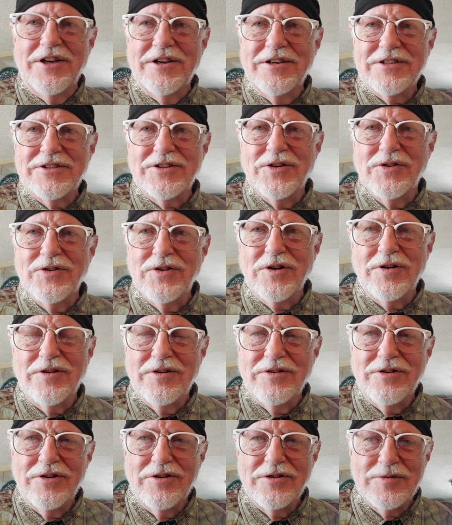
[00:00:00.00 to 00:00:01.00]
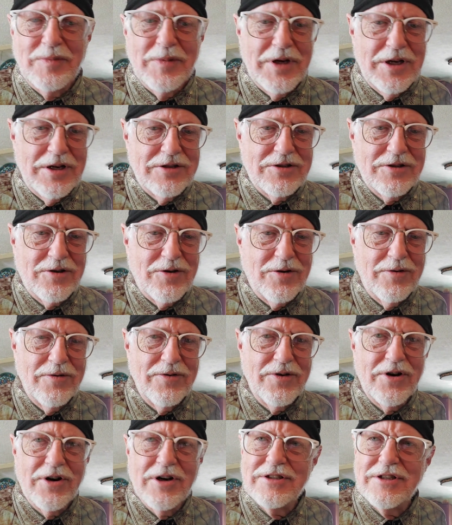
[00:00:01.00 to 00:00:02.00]
so they're they're as bad as a
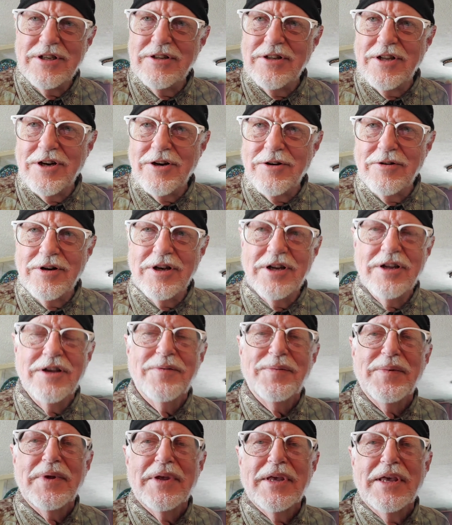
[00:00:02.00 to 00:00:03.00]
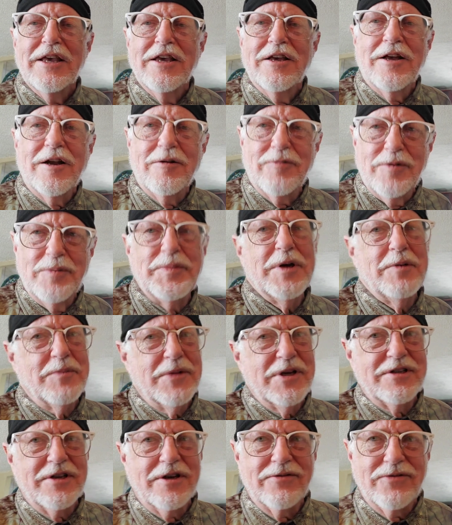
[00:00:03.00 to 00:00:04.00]
Corvair. I said that already. I repeat
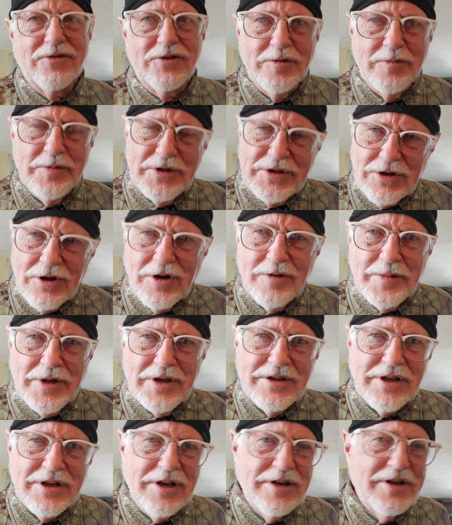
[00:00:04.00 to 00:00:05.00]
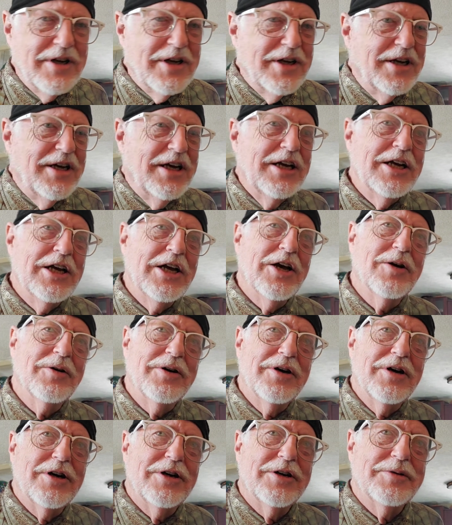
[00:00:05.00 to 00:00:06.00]
myself a little bit. Sorry about that. Anyhow,
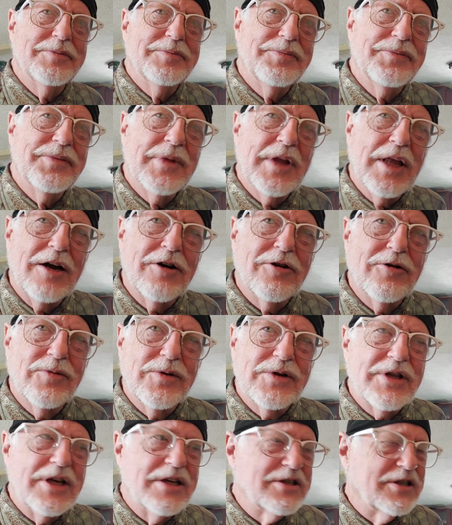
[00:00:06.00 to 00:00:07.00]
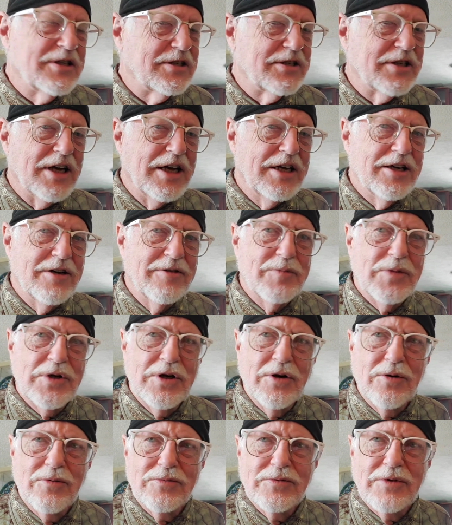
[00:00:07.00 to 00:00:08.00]
um, I don't know what that's a sign of, but
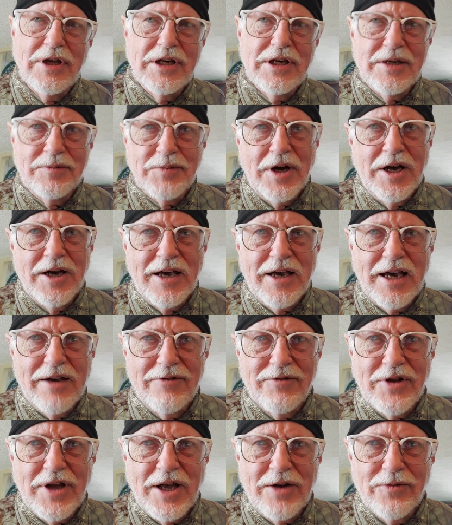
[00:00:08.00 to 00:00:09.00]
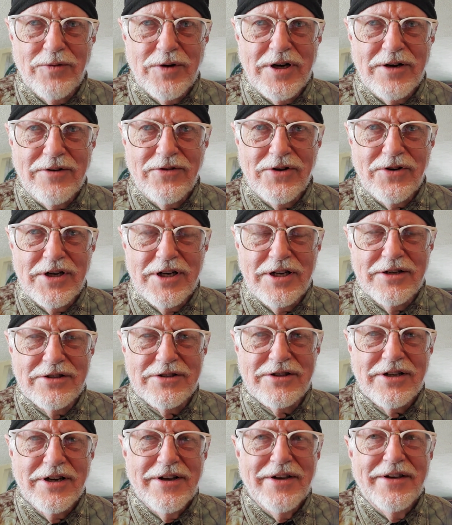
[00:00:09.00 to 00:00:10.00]
don't think I have that, whatever it is.